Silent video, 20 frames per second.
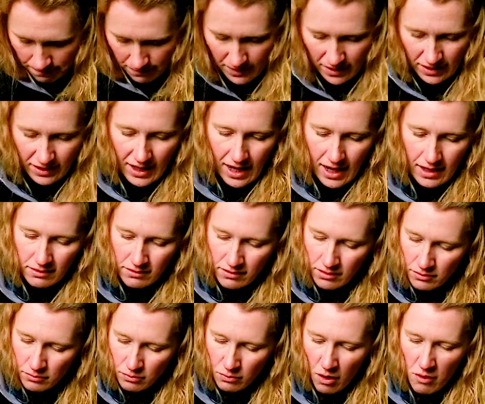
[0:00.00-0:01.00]
Again,
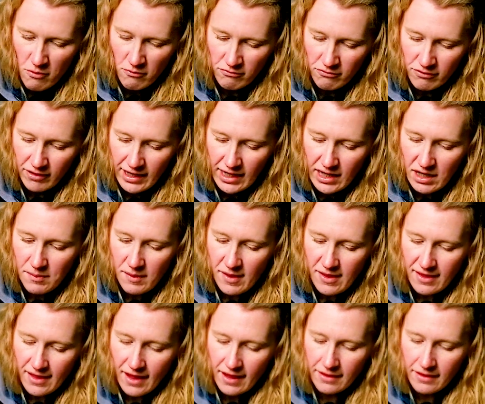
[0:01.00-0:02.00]
won't really be
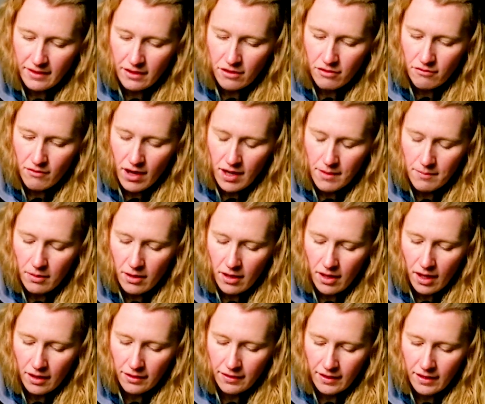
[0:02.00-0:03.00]
standing straight, but I
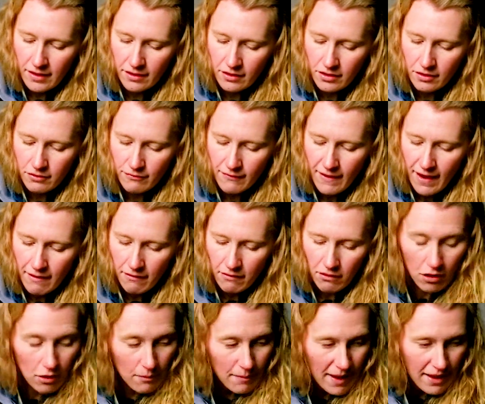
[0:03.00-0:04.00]
think it's going to fare a
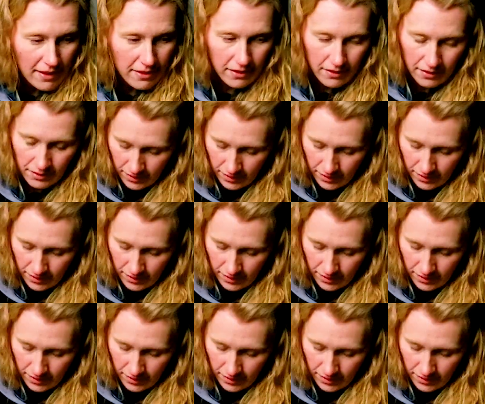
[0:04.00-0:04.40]
lot better.